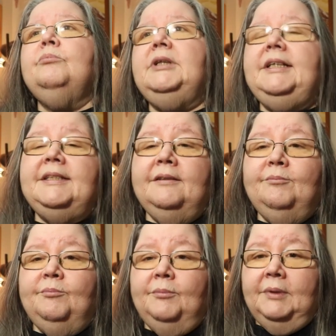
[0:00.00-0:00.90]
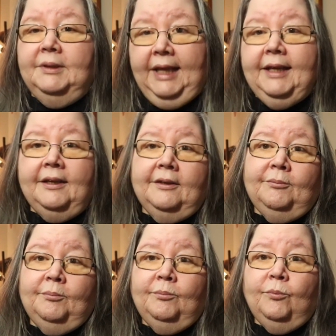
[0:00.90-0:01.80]
Please like
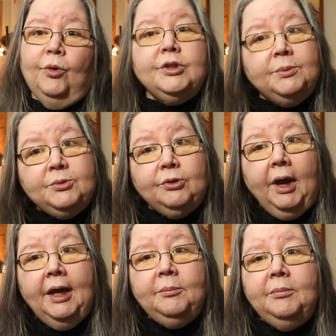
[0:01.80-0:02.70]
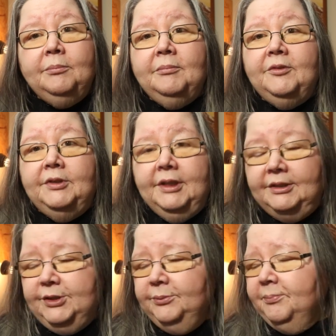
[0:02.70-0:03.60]
or subscribe if you'd
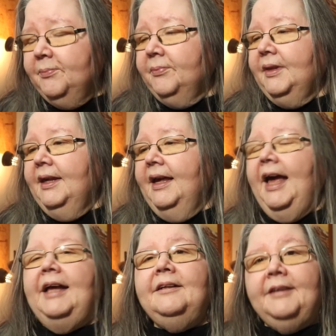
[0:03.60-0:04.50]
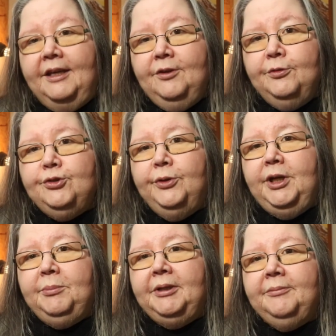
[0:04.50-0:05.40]
like to. And thank you for
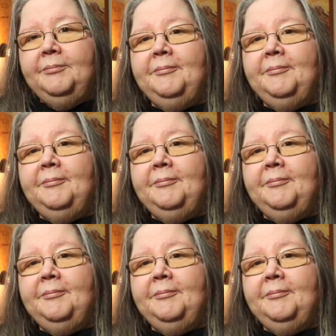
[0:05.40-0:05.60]
joining me.